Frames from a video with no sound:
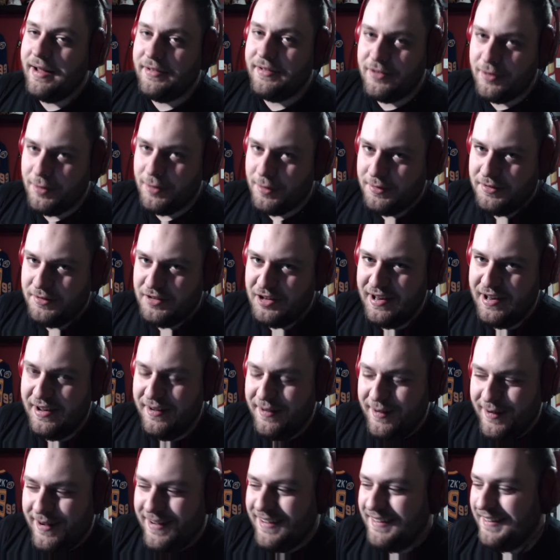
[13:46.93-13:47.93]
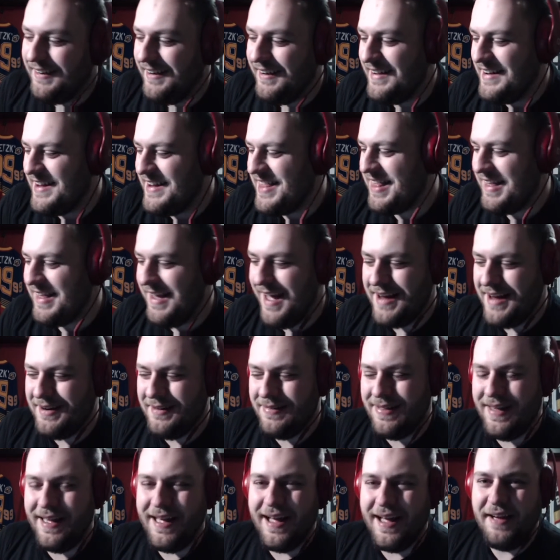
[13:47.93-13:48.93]
told you. Honestly, I don't
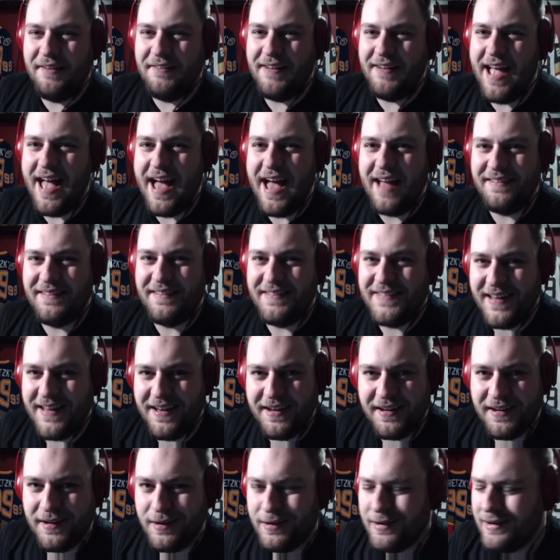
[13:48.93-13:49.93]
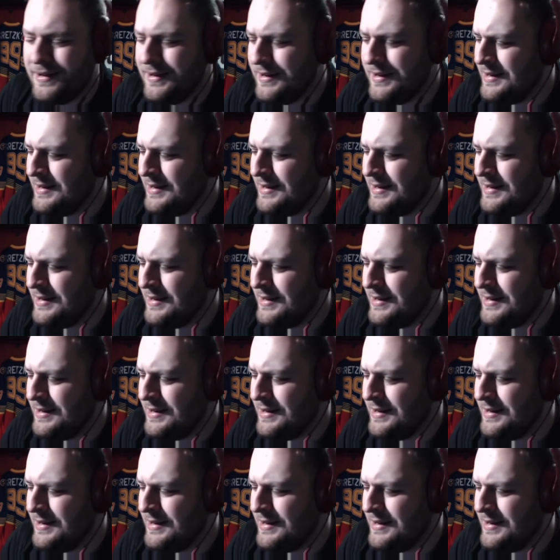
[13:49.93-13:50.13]
think I even had to tell you.